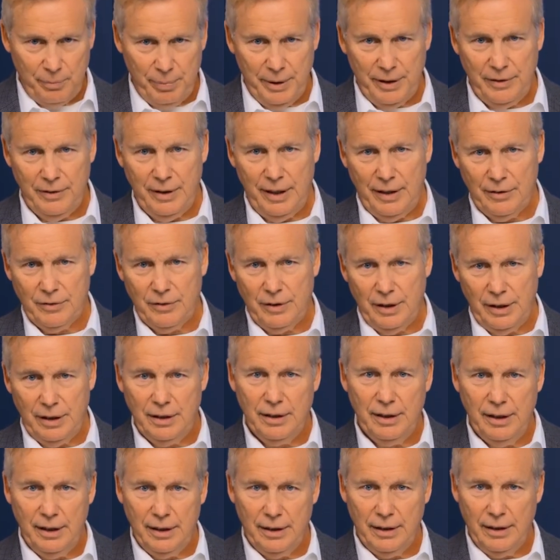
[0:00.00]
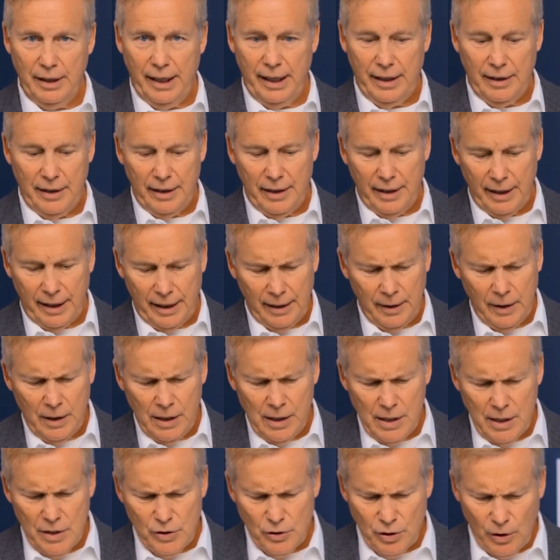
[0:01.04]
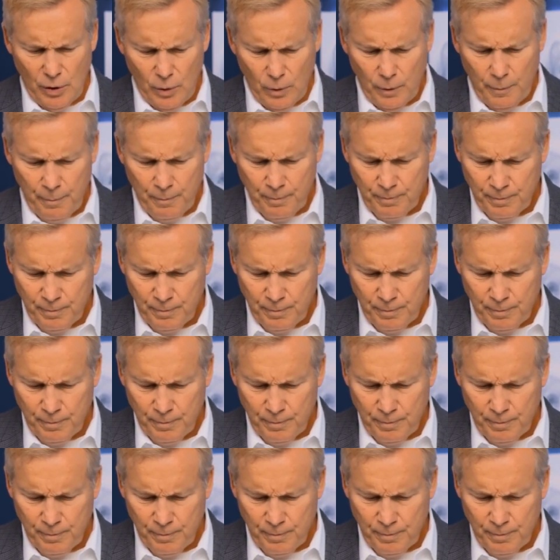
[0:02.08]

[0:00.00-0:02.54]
PTSD. So